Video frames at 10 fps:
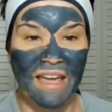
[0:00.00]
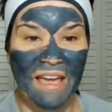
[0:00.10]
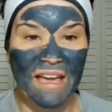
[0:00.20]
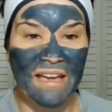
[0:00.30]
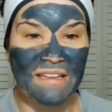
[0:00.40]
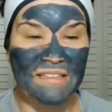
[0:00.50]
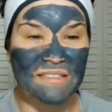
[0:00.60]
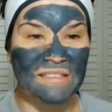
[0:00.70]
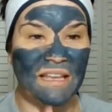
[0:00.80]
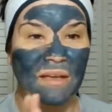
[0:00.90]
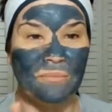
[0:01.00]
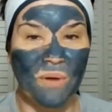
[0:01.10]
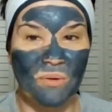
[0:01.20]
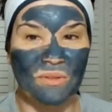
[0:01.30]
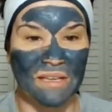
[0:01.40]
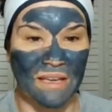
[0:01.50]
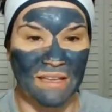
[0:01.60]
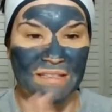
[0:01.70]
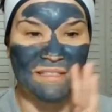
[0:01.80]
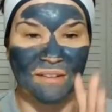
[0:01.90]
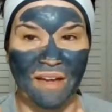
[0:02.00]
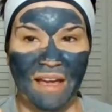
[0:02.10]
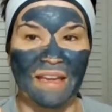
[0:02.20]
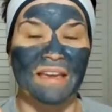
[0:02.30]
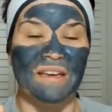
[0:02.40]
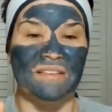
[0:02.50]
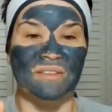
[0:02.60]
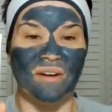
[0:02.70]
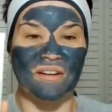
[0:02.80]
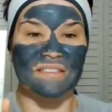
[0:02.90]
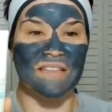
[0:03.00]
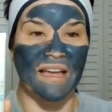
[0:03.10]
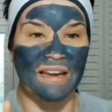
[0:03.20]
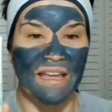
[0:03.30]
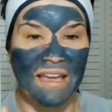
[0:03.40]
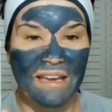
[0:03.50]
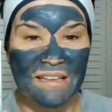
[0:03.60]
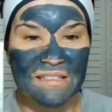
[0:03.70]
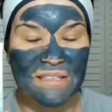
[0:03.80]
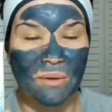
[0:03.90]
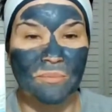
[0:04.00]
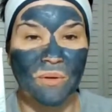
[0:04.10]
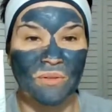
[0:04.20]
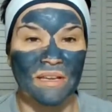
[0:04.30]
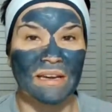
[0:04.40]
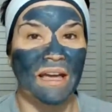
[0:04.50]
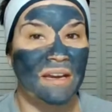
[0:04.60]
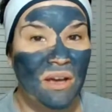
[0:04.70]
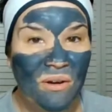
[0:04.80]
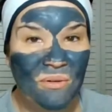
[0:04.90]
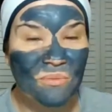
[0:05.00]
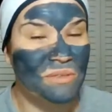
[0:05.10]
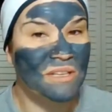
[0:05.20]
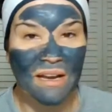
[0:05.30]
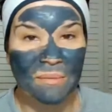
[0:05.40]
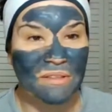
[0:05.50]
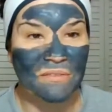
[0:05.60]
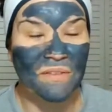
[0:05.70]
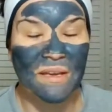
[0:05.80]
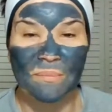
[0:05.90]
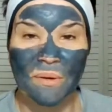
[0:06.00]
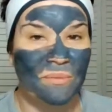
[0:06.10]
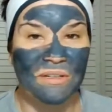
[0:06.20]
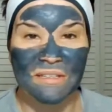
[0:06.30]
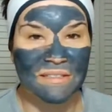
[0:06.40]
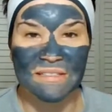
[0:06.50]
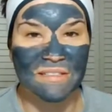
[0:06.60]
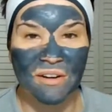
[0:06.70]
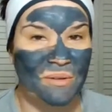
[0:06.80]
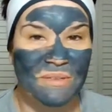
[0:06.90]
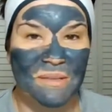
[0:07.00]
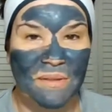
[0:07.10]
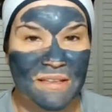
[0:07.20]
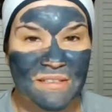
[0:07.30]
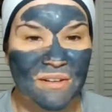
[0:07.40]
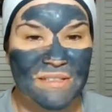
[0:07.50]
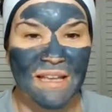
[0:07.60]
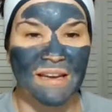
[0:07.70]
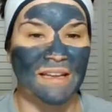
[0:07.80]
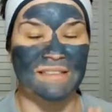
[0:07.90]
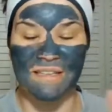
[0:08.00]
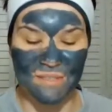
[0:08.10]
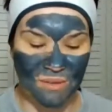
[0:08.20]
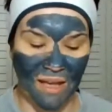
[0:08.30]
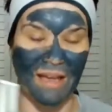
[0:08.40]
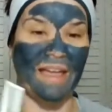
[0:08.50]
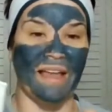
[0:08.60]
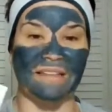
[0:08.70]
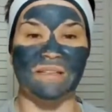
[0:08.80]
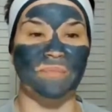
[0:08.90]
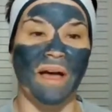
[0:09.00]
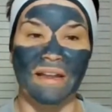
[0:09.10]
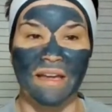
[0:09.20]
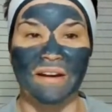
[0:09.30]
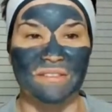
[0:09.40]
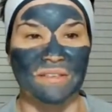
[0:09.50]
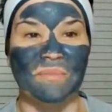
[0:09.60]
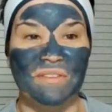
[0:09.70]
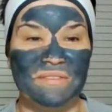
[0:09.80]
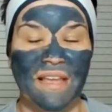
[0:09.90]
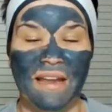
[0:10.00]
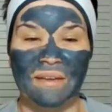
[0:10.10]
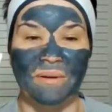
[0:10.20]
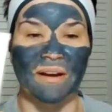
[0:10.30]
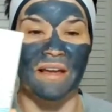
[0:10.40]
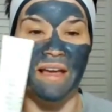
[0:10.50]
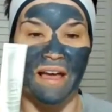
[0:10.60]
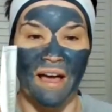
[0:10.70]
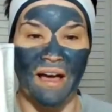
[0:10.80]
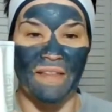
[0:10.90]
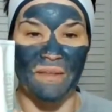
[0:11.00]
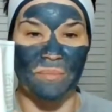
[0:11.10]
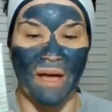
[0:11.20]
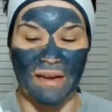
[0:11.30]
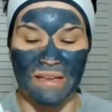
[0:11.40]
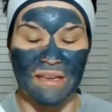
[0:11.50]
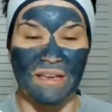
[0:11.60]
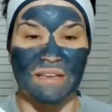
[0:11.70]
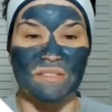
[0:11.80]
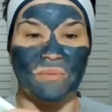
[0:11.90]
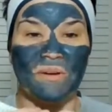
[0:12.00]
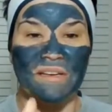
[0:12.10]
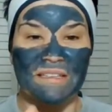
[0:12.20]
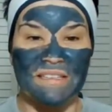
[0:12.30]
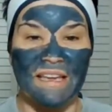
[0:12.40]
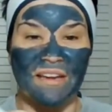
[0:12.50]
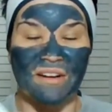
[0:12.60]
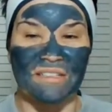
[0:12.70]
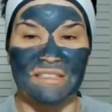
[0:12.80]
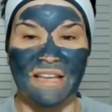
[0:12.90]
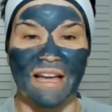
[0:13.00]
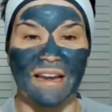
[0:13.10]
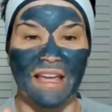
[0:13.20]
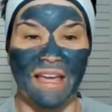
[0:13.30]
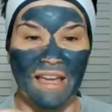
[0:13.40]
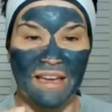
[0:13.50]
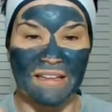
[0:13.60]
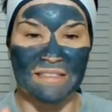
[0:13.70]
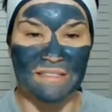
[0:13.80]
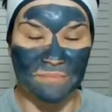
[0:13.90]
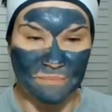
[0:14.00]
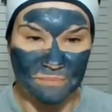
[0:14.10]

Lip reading: hands emollients. Okay, so our satin hands emollient. I know we're talking about the feet, but we're starting with something that's called satin hands. It's okay. Again, it's a body care, so it can be used anywhere on the body. So we're going to take our satin hands